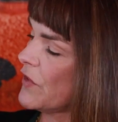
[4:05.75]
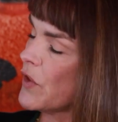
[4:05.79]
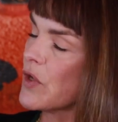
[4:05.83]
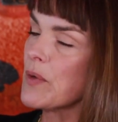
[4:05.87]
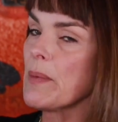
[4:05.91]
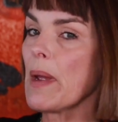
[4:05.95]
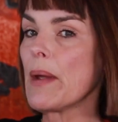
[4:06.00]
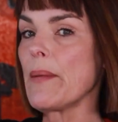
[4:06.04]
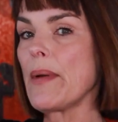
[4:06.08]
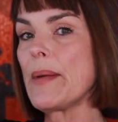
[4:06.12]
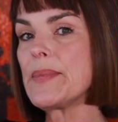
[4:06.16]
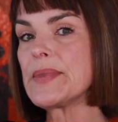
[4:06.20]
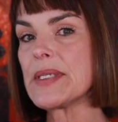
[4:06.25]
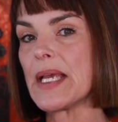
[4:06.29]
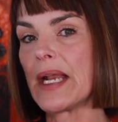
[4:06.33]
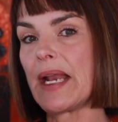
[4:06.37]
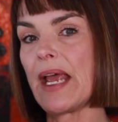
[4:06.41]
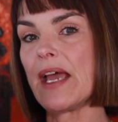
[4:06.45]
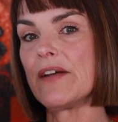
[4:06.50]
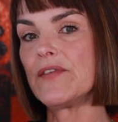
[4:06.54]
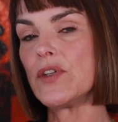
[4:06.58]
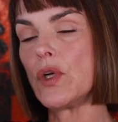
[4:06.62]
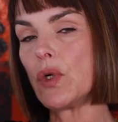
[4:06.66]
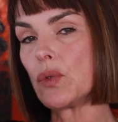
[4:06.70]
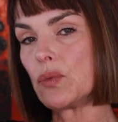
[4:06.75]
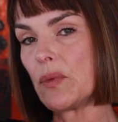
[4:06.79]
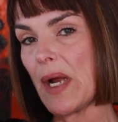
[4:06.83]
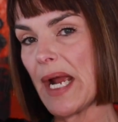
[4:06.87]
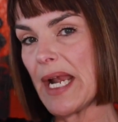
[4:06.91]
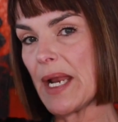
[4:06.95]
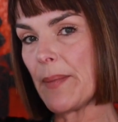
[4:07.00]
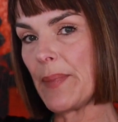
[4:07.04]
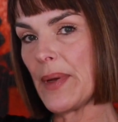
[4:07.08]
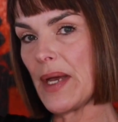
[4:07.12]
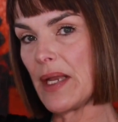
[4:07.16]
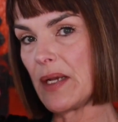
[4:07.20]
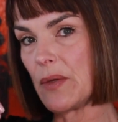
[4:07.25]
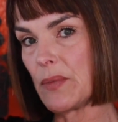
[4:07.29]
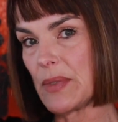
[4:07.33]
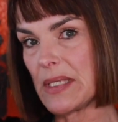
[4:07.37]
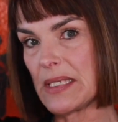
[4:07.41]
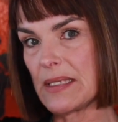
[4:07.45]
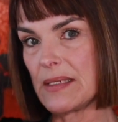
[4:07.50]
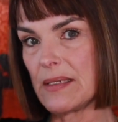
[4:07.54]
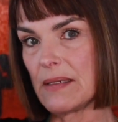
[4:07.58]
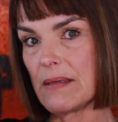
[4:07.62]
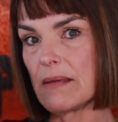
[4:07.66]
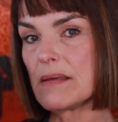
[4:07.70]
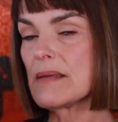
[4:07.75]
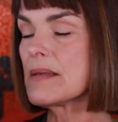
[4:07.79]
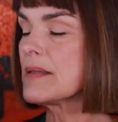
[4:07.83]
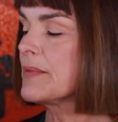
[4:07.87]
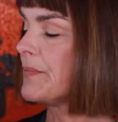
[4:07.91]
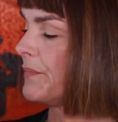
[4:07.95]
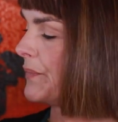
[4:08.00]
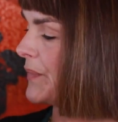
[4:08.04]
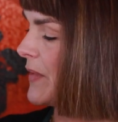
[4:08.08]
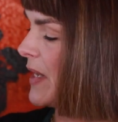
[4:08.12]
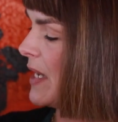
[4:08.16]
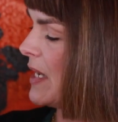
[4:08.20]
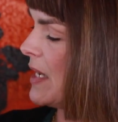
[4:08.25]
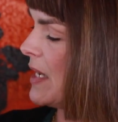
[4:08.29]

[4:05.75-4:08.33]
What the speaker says: If you go to my website, I have a whole write-up on it with stills